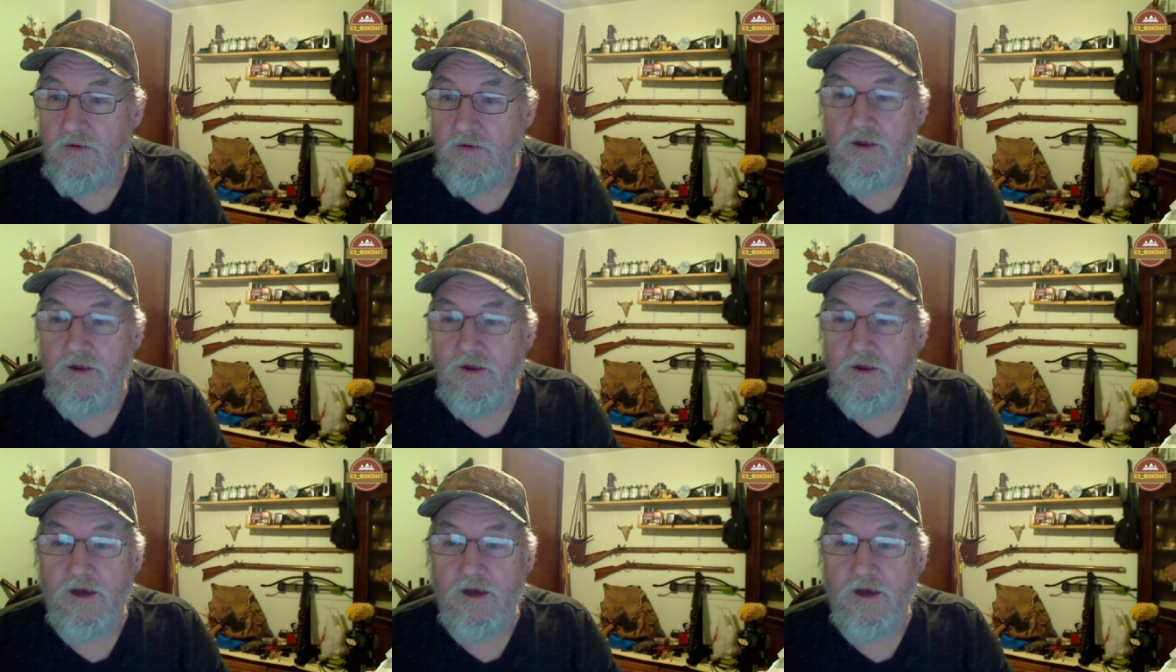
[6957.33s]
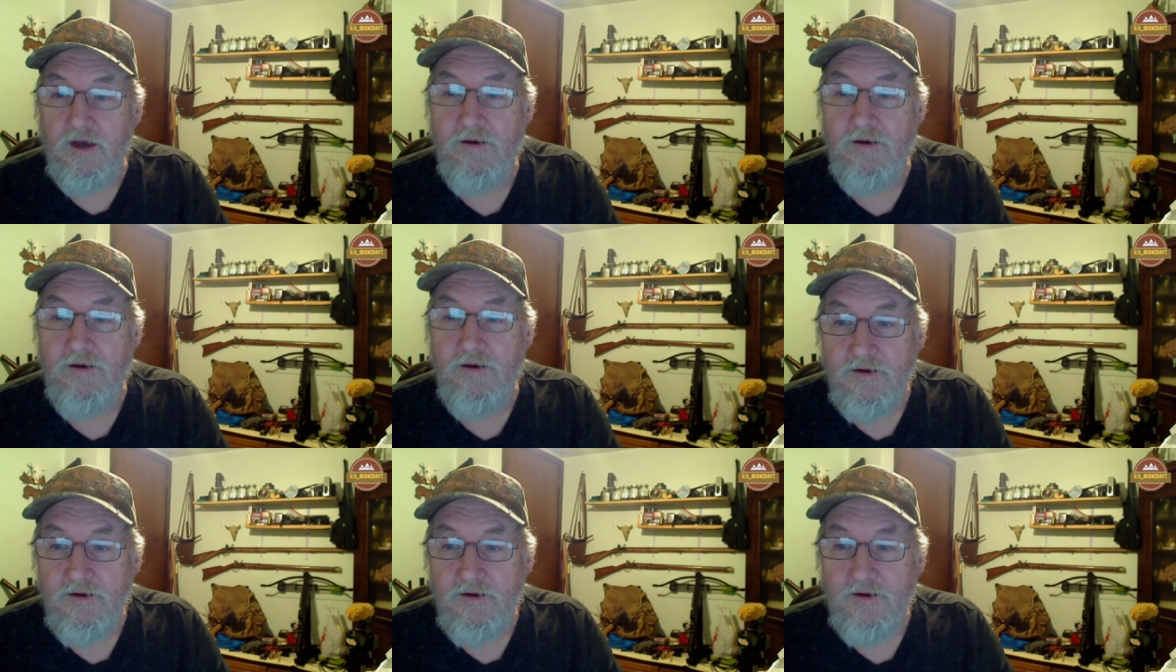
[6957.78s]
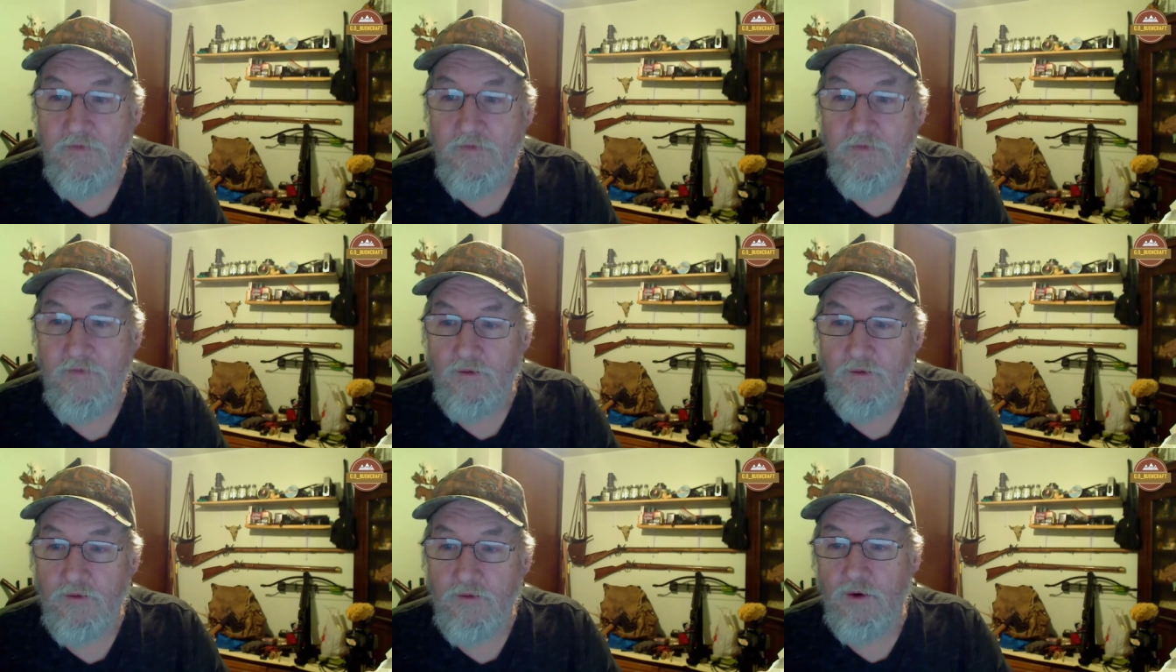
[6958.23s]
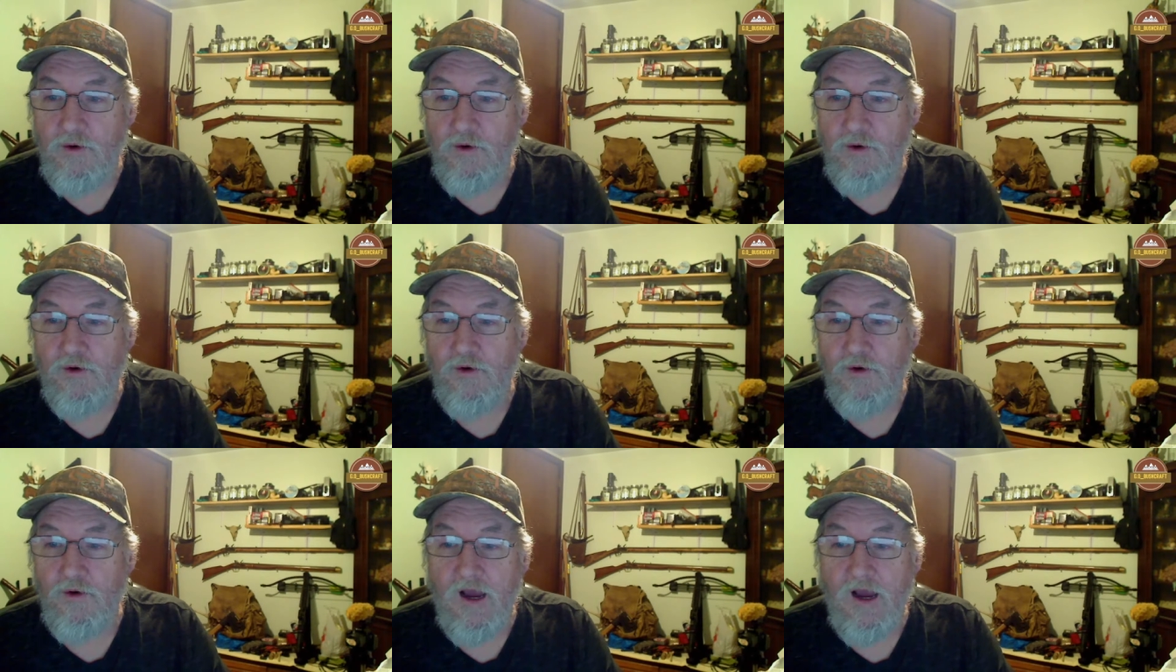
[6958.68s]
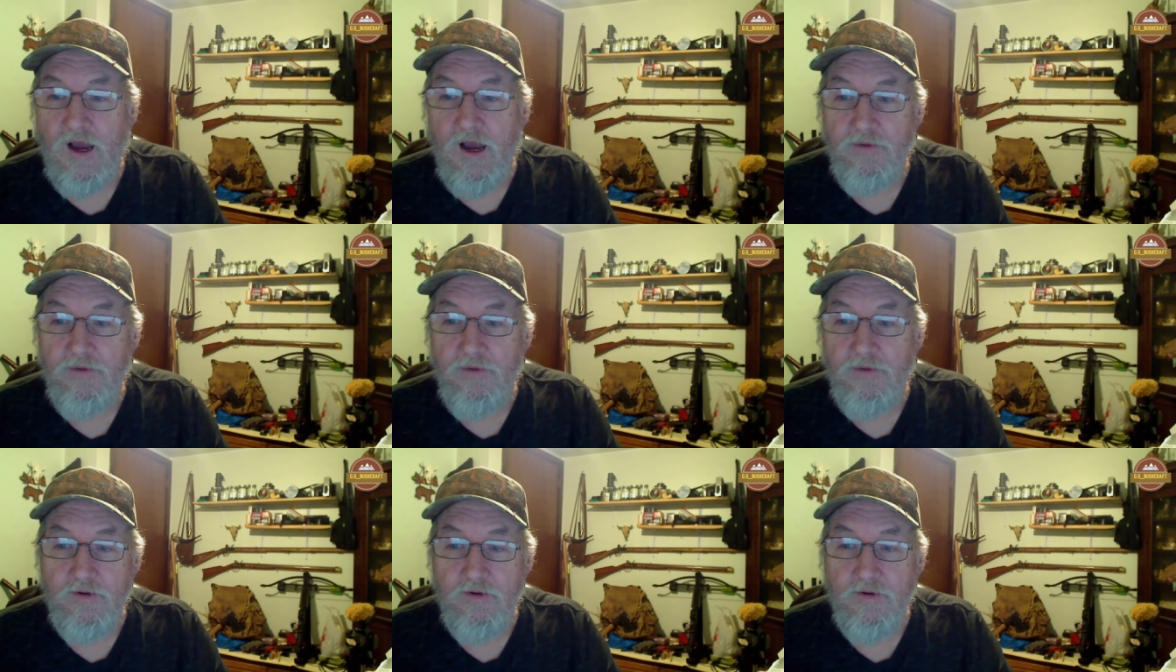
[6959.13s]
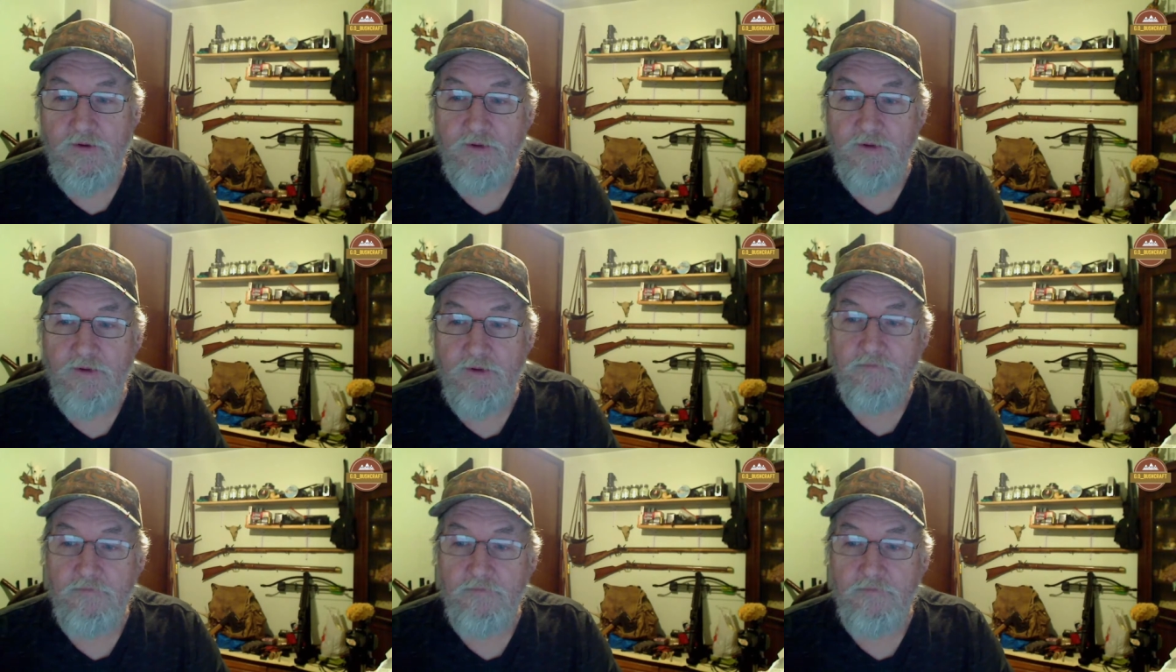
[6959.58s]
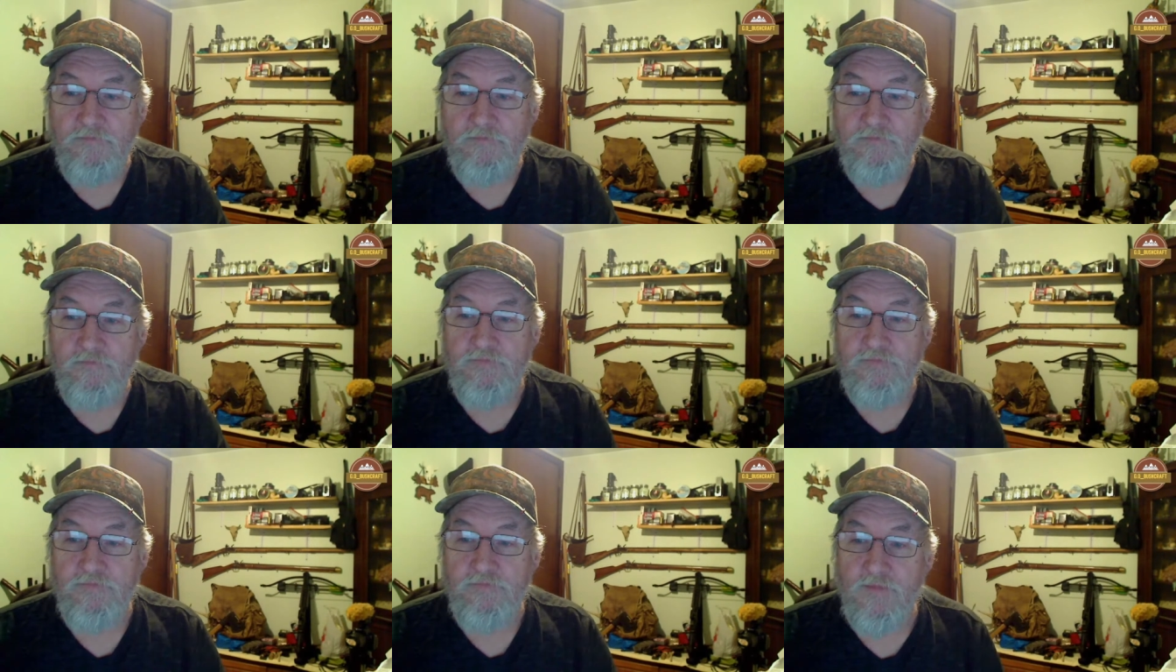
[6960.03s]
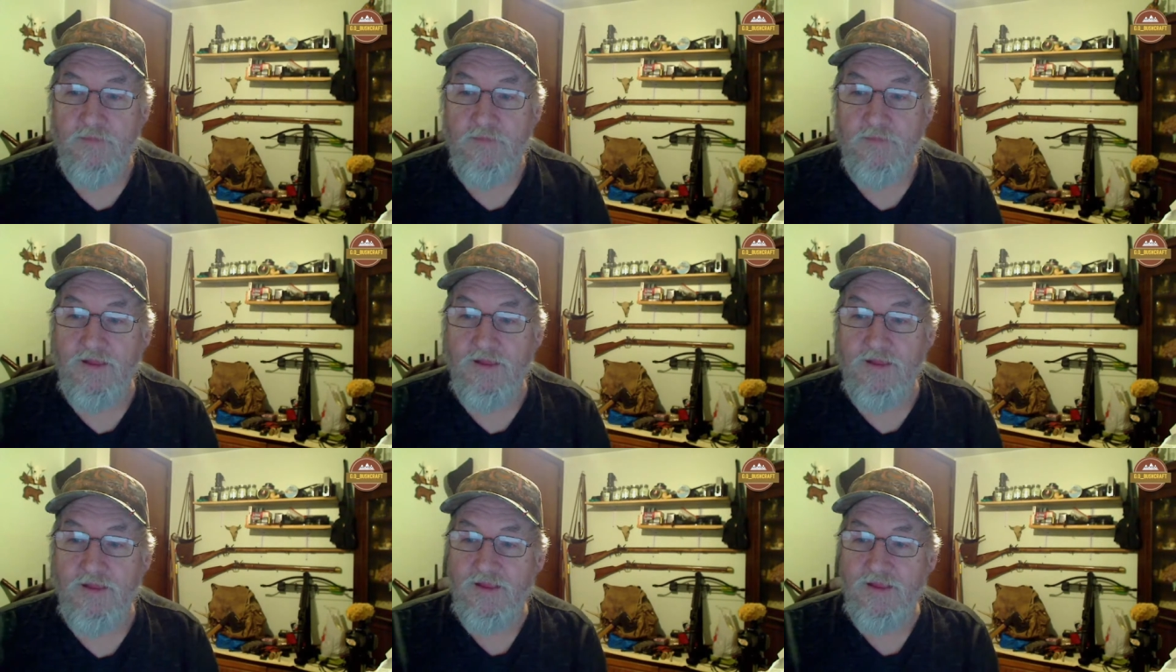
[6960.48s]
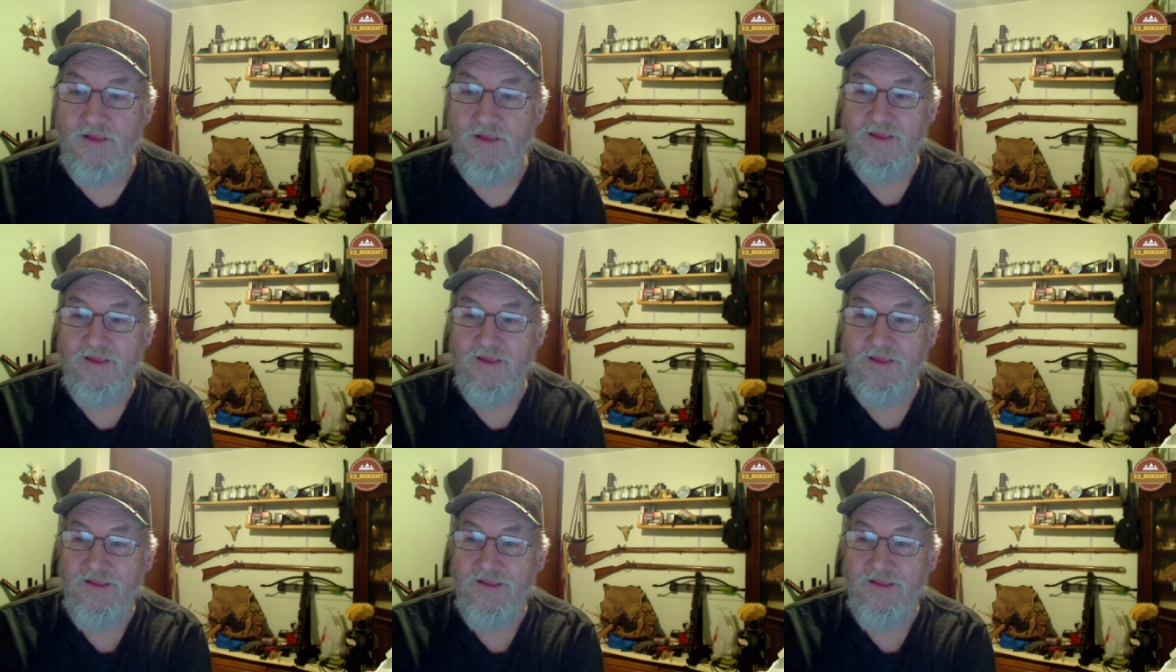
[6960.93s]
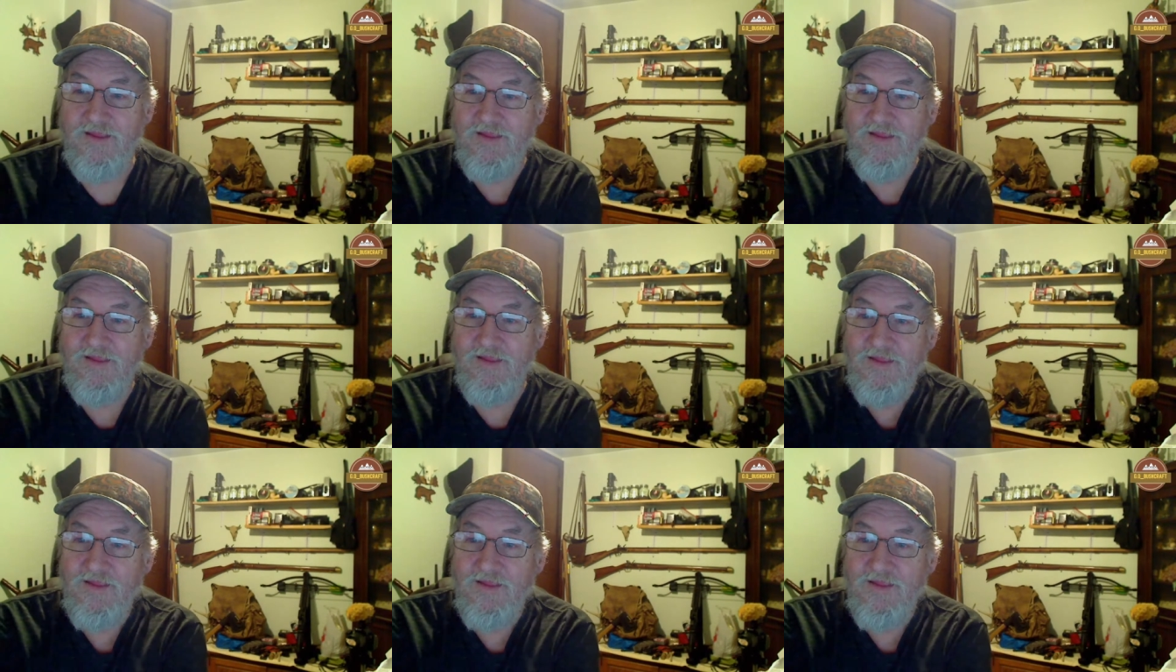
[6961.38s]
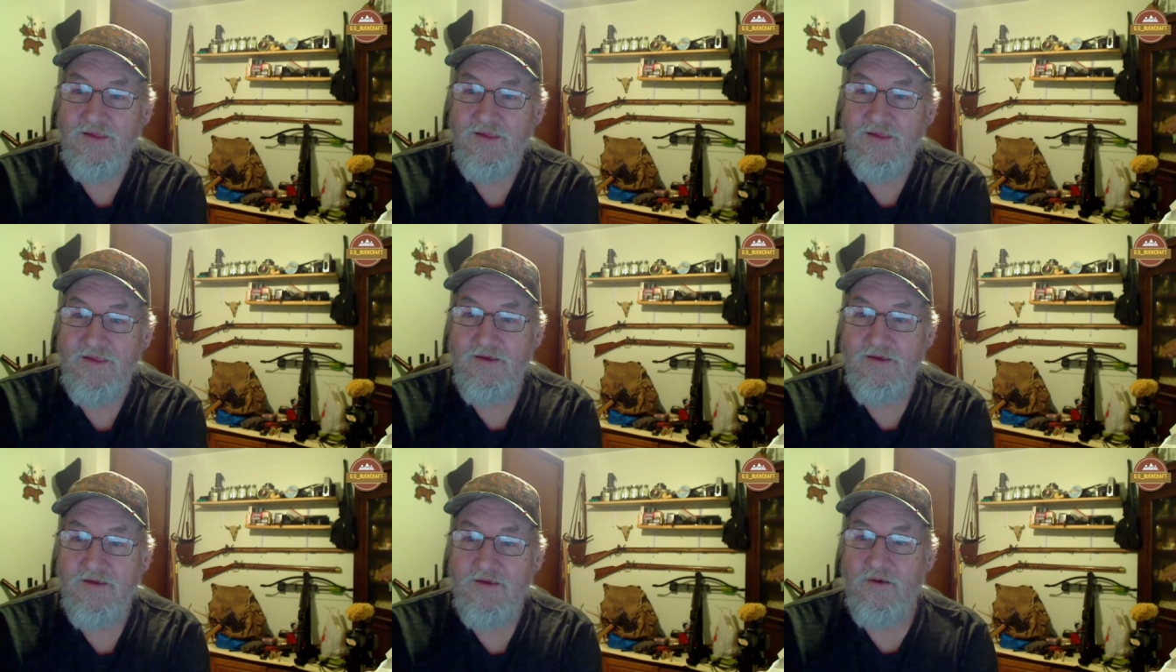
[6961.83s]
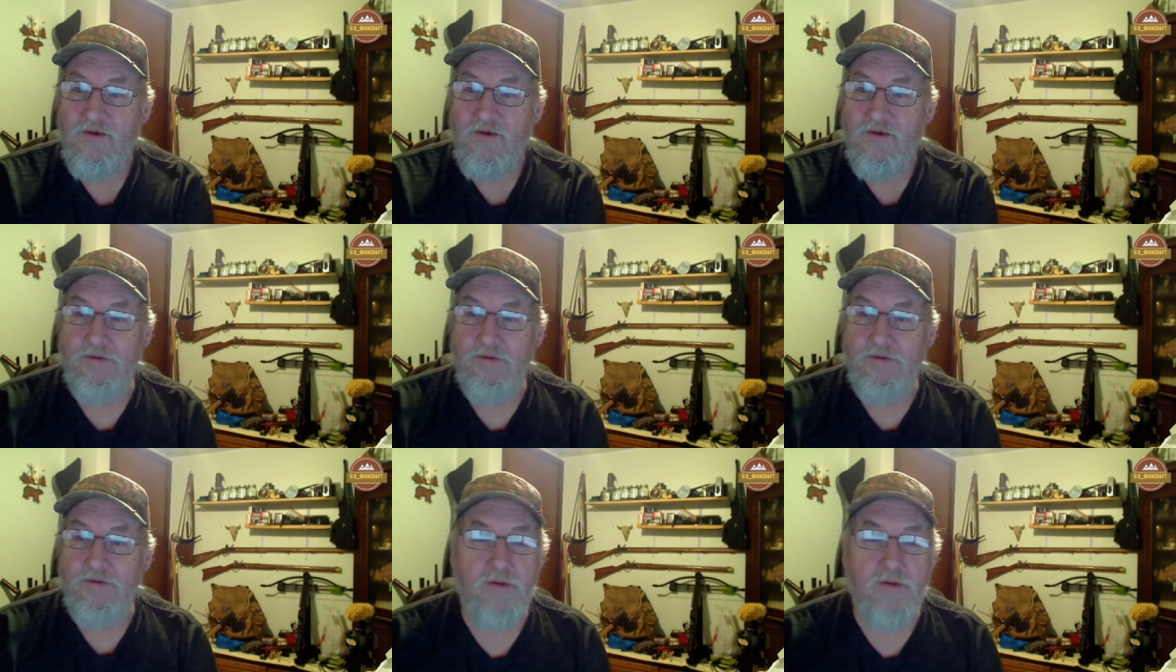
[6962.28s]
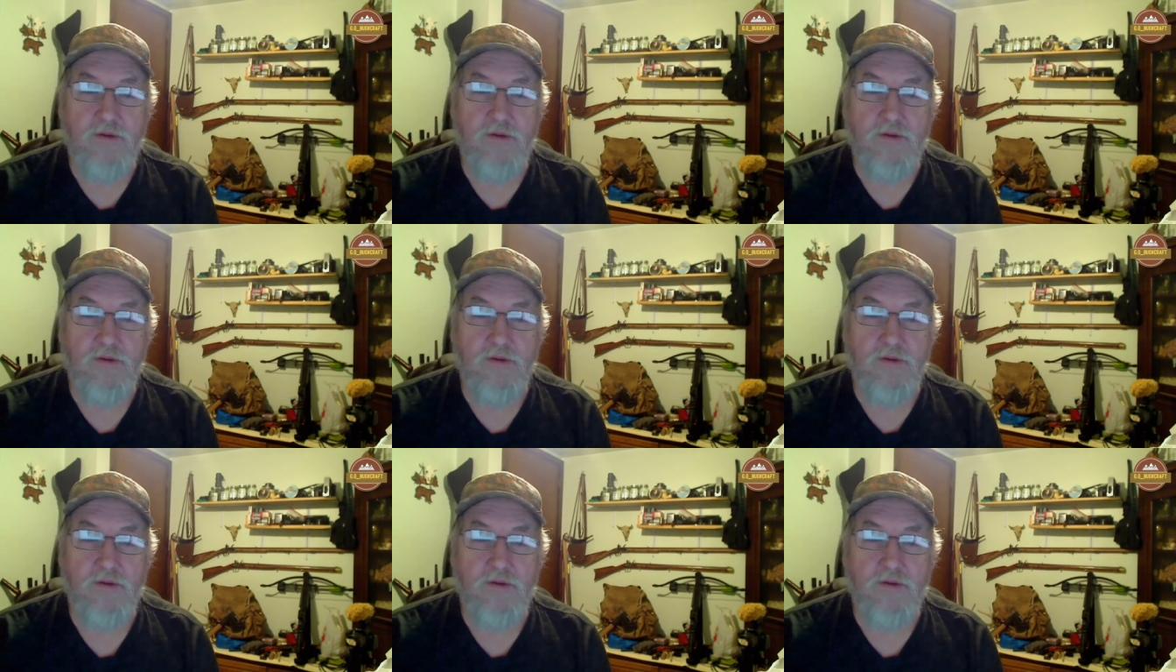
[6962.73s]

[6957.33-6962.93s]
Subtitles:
Yeah. Well, no crap. Yep. Well, it's just like